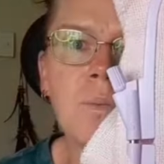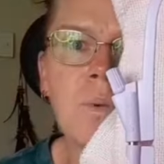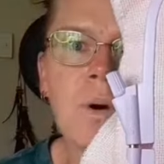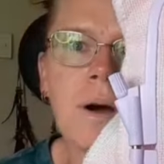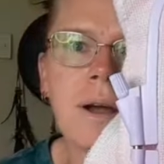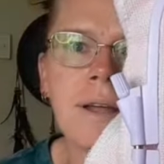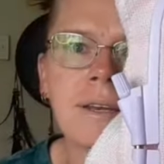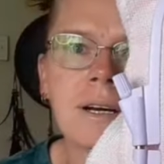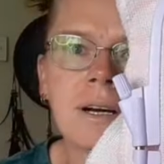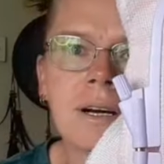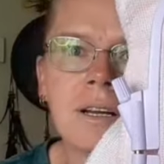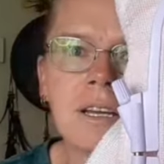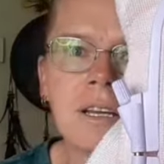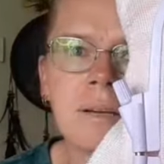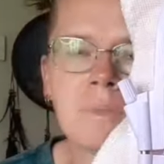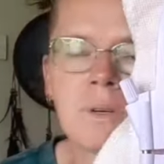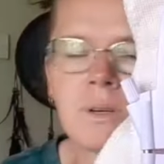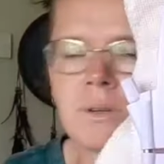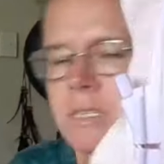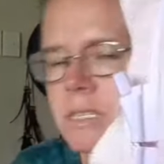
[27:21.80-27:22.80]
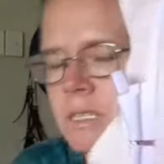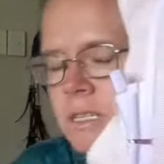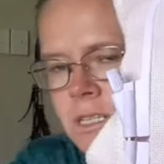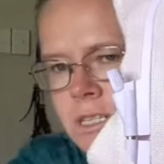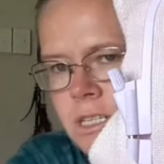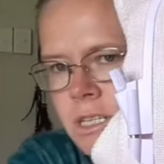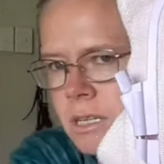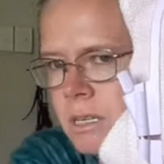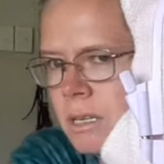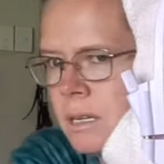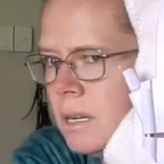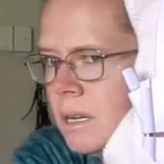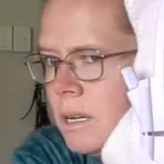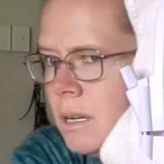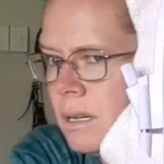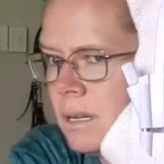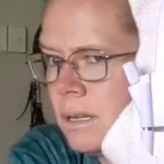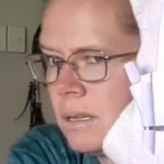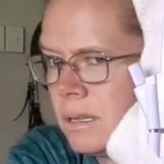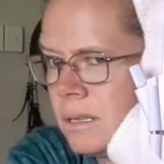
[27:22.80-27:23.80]
white I am not stitching.
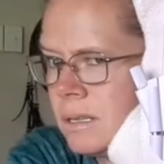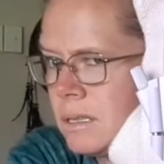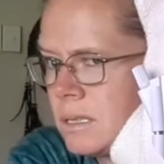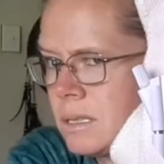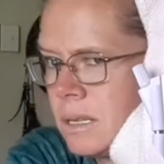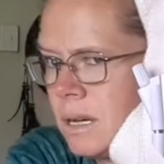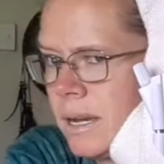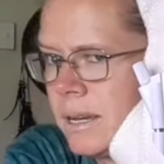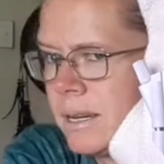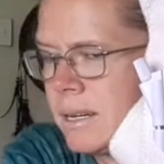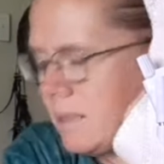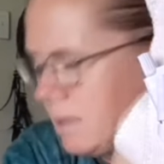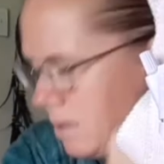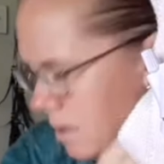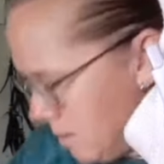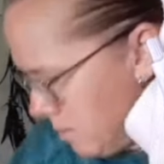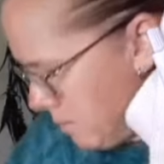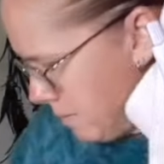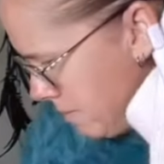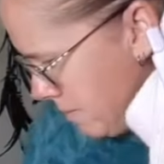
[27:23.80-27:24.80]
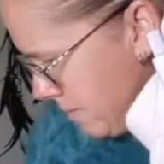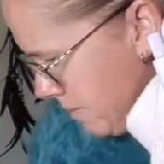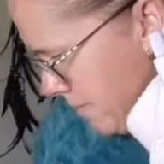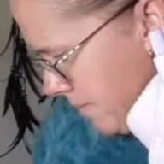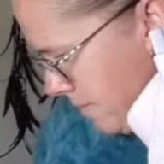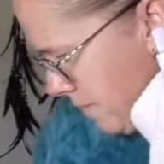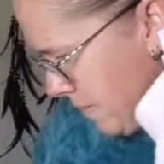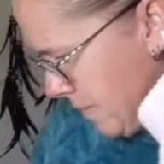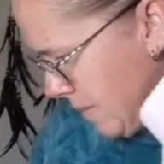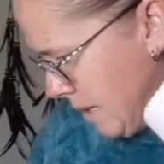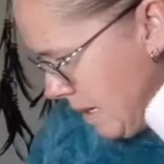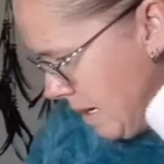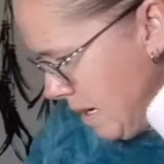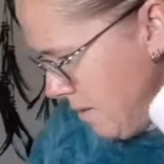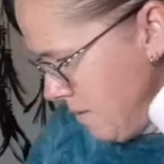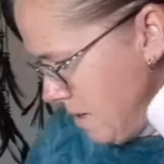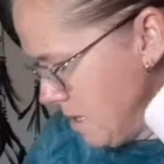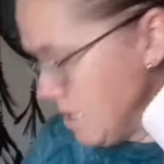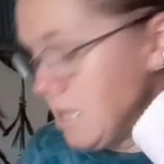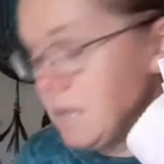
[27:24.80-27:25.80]
There's like,
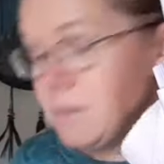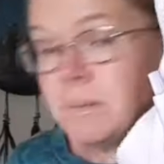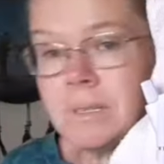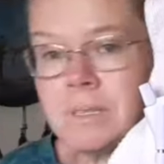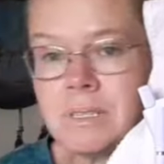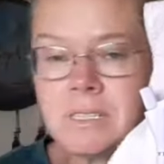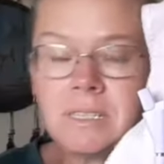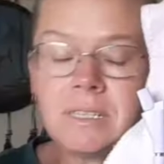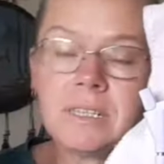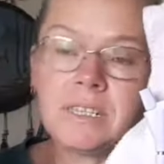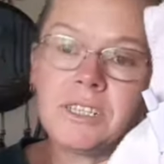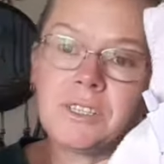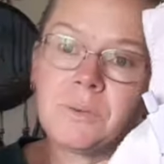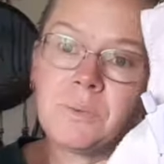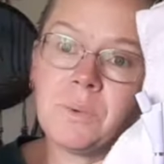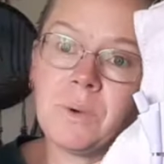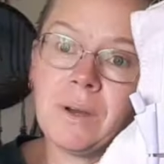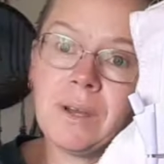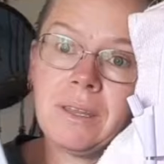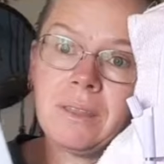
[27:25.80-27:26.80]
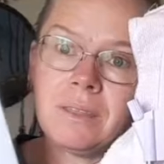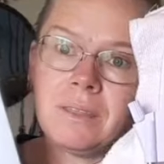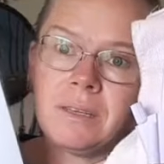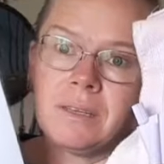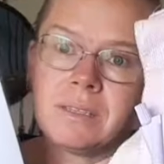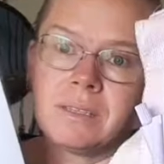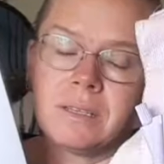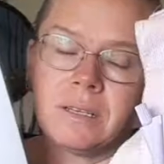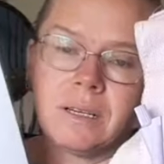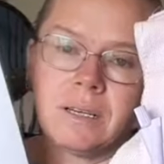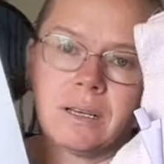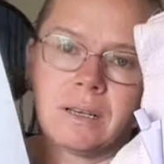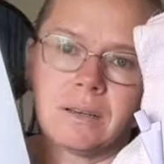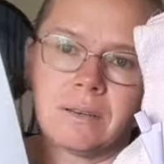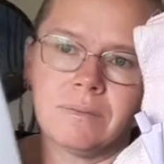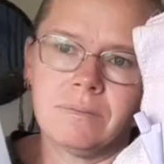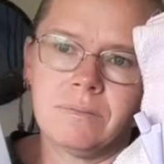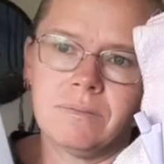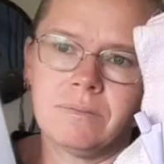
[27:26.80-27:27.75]
if you did want to stitch the white, there's like